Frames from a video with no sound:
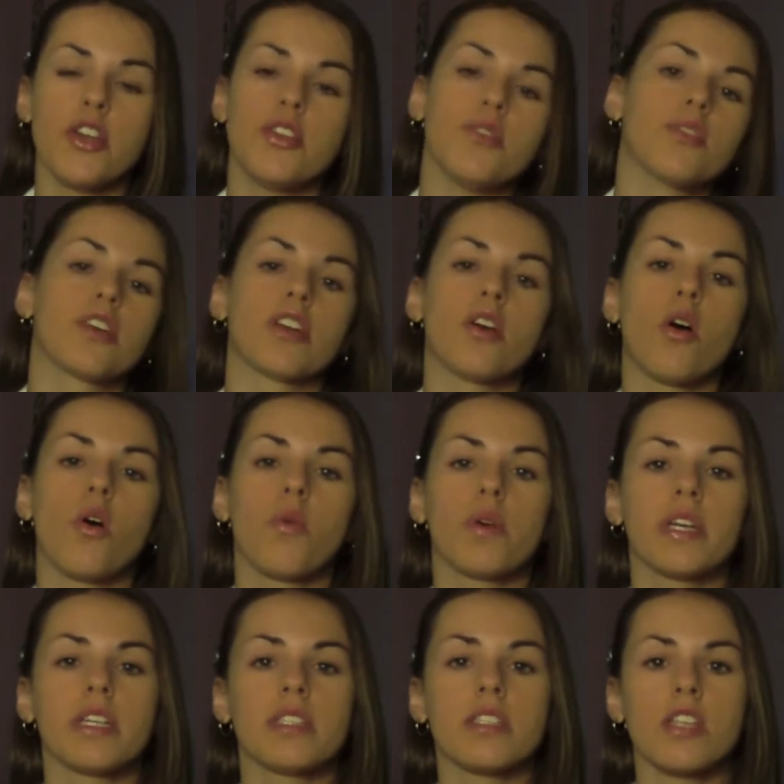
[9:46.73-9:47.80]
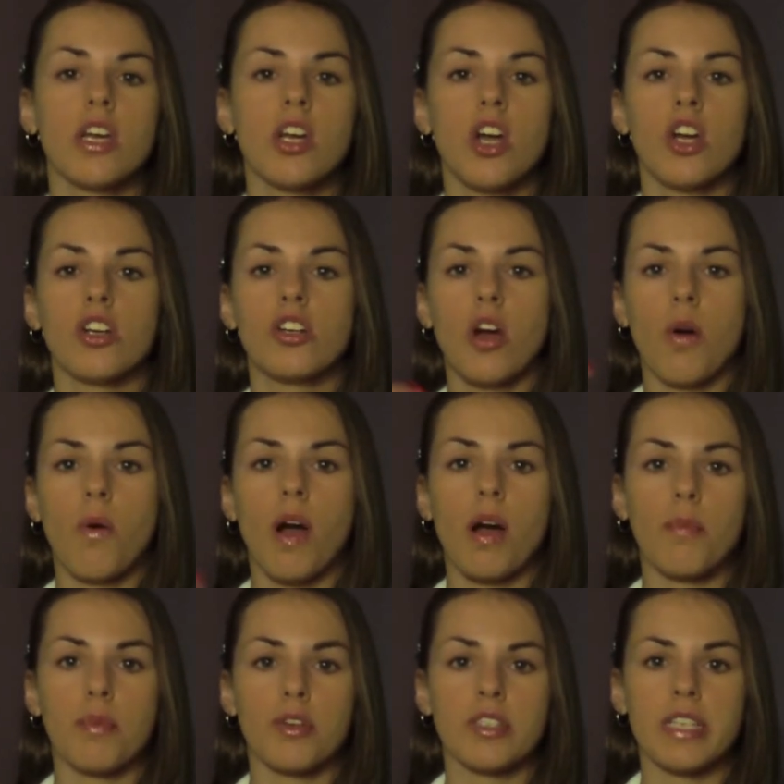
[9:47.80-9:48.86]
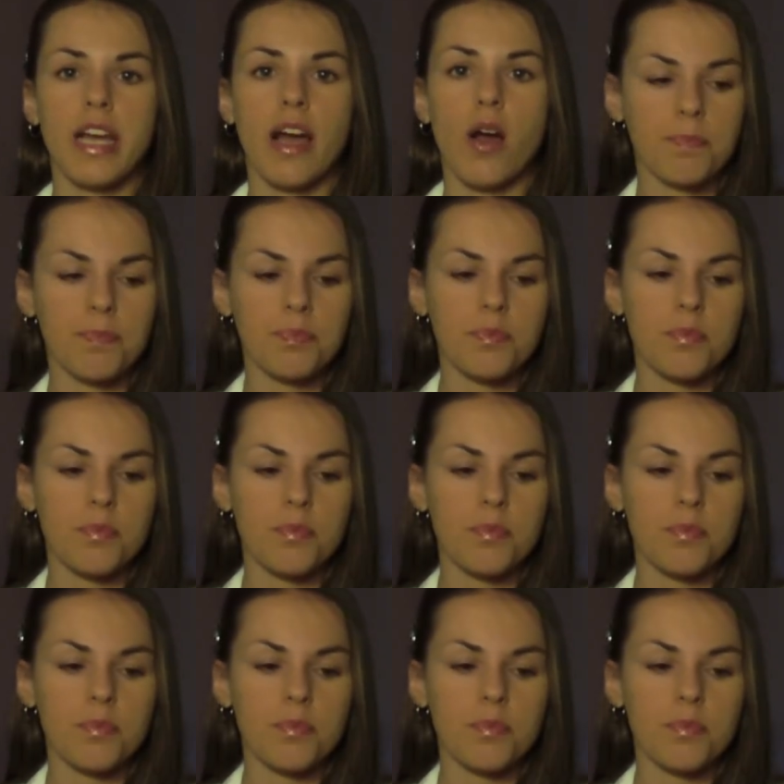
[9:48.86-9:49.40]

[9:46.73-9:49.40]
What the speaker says: you can always go up or down.